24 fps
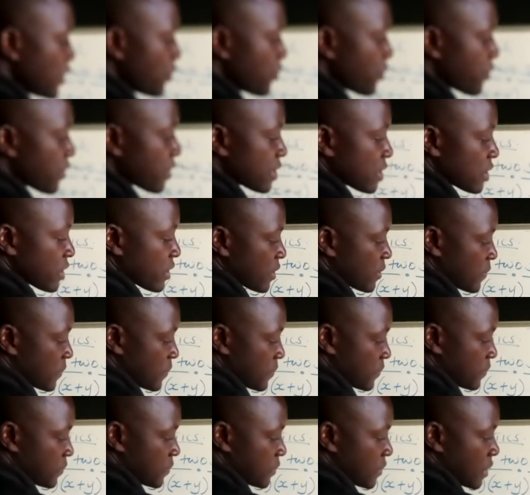difference,
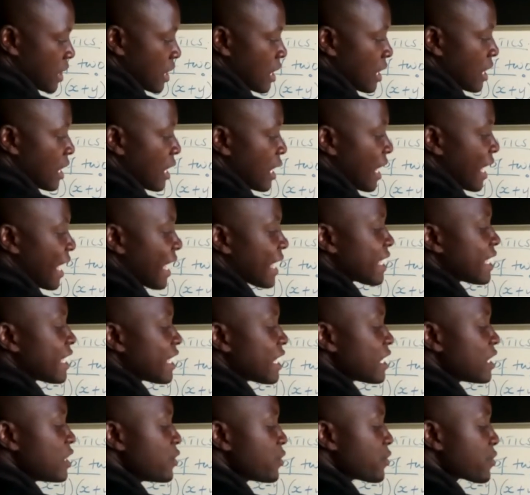and
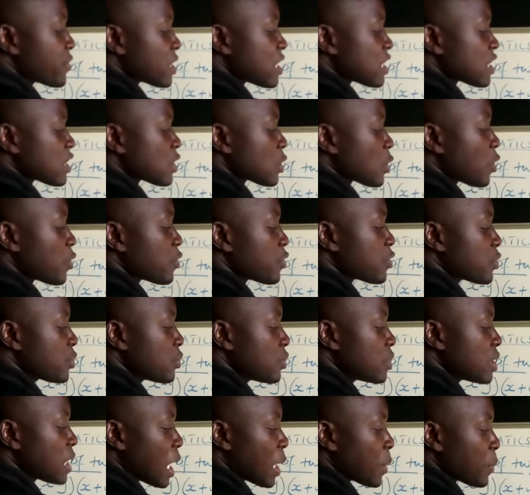a difference of
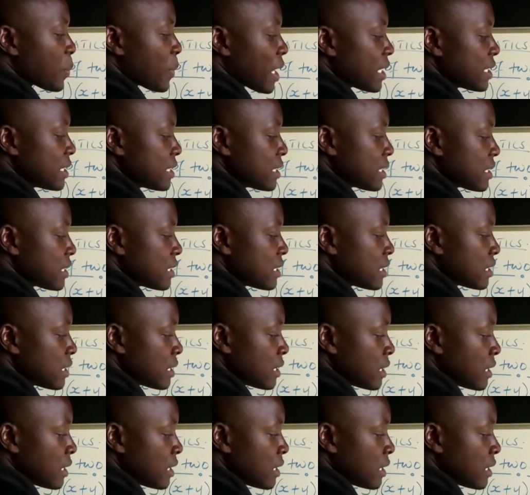two numbers,